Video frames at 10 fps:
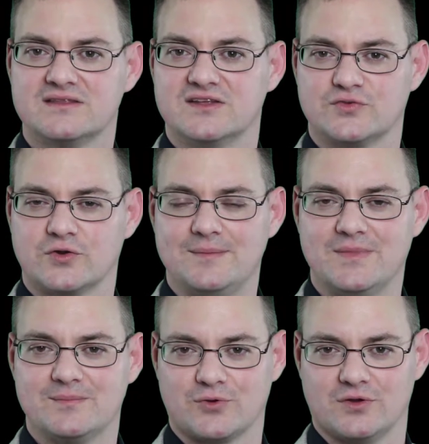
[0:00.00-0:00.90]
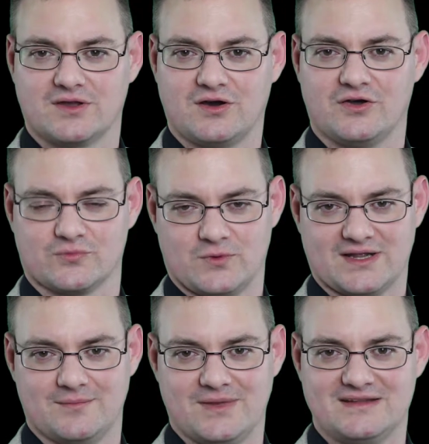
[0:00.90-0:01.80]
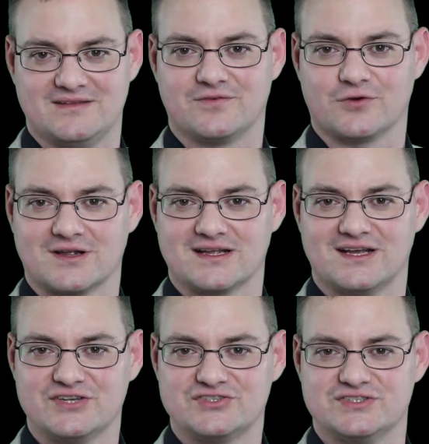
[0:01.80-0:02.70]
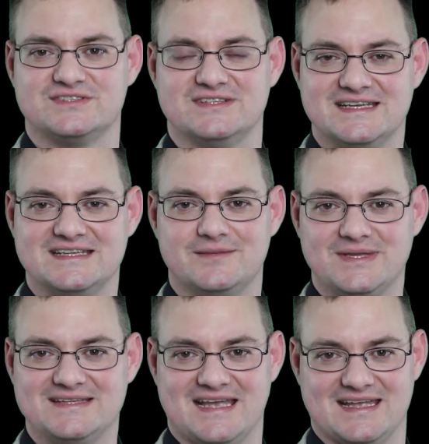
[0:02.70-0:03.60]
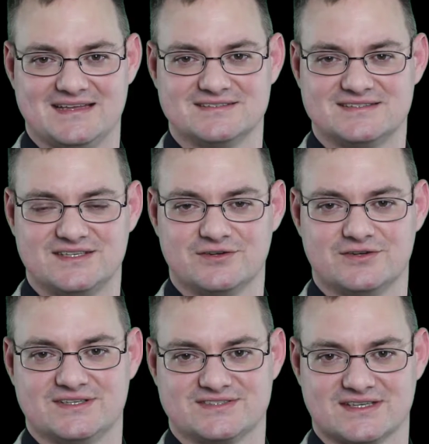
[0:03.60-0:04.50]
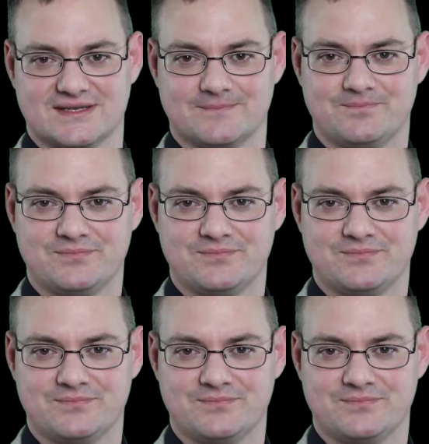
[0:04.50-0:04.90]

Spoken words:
The treatment protocols recommended concussions need to be taken seriously.